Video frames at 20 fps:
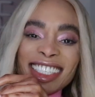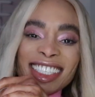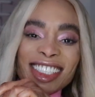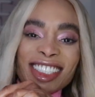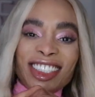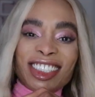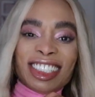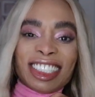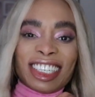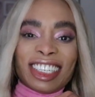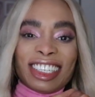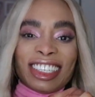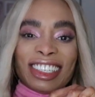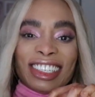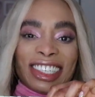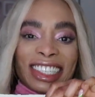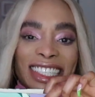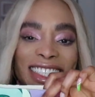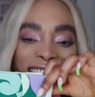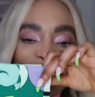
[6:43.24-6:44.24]
So
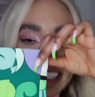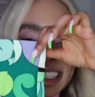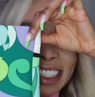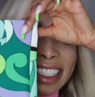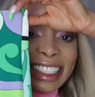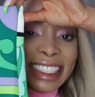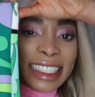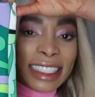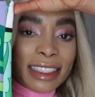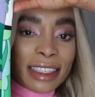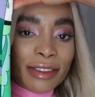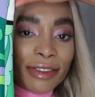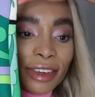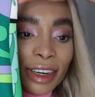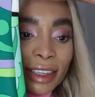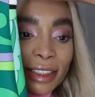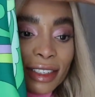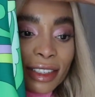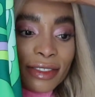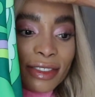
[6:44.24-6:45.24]
this is the
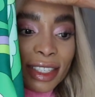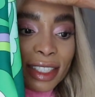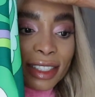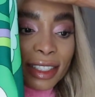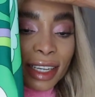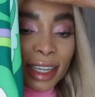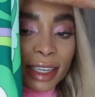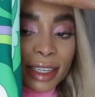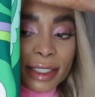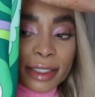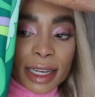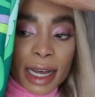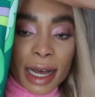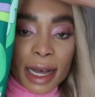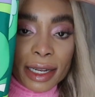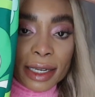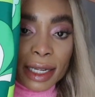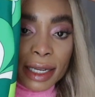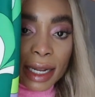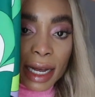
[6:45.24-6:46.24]
front of the skirt,
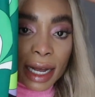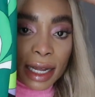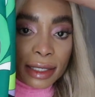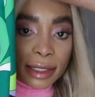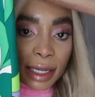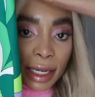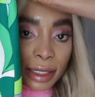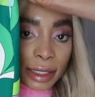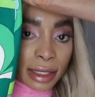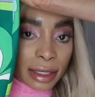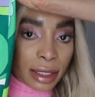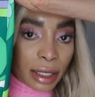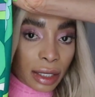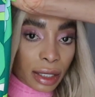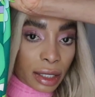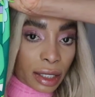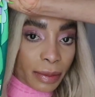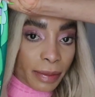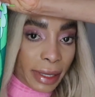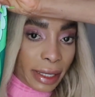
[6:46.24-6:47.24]
and it has like this
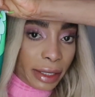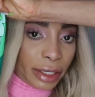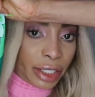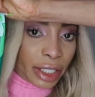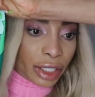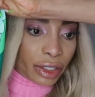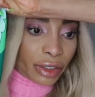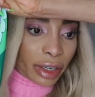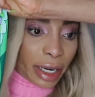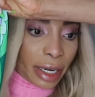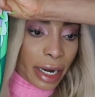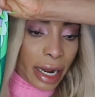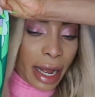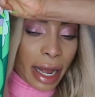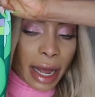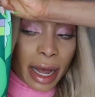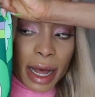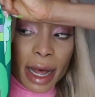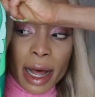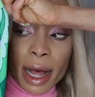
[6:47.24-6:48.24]
little split just right
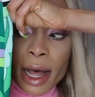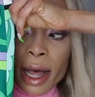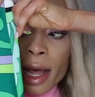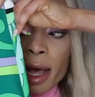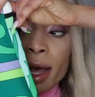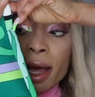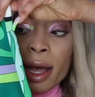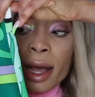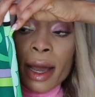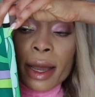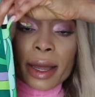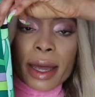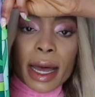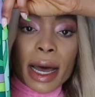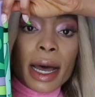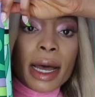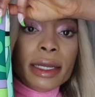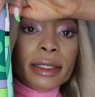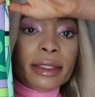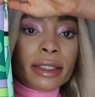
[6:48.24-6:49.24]
here.
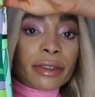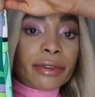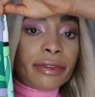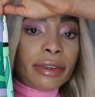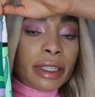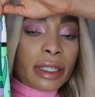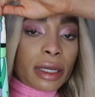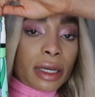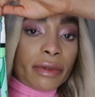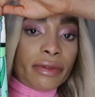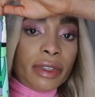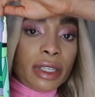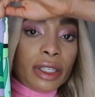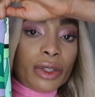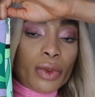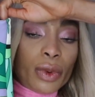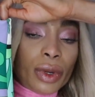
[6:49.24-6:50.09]
Guys, the fit of this